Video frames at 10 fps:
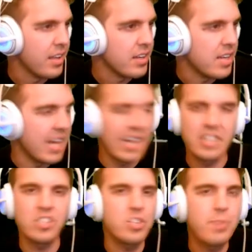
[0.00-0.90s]
And
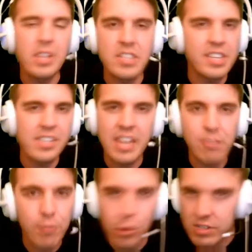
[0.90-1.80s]
it's just because he doesn't have
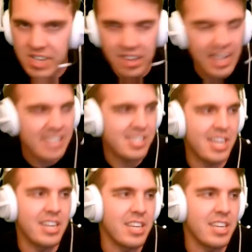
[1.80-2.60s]
to focus on last hitting.